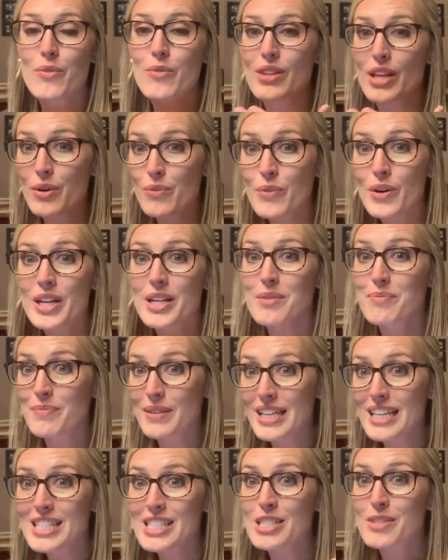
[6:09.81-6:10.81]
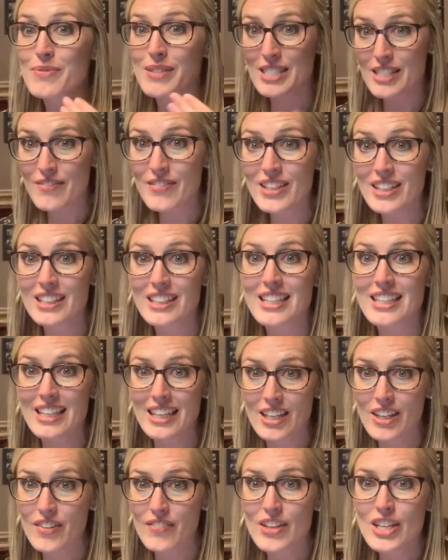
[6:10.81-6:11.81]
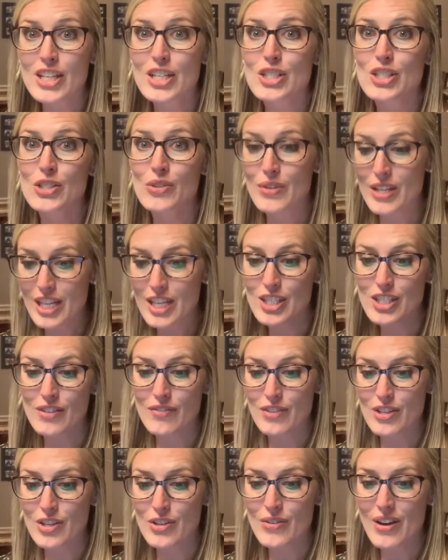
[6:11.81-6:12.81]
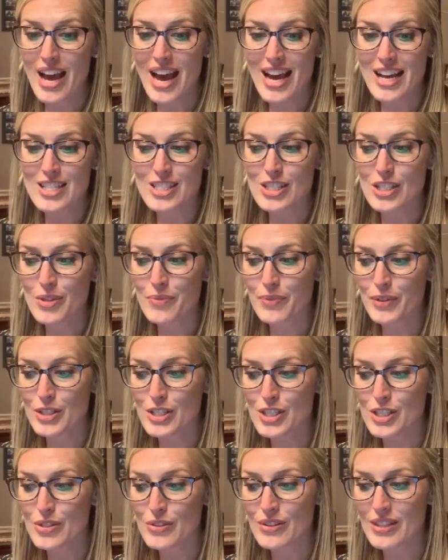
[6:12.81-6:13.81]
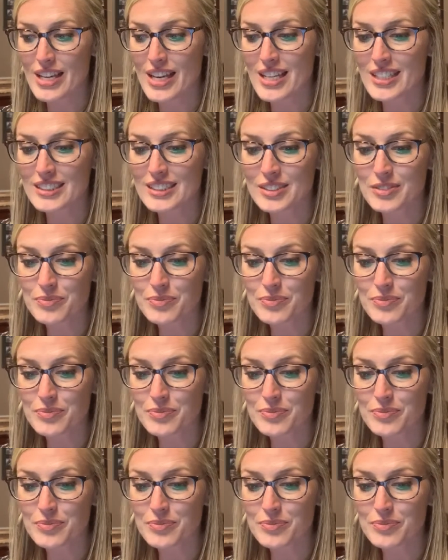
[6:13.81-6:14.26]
they wanted me to specifically give to each of you as you pursue this.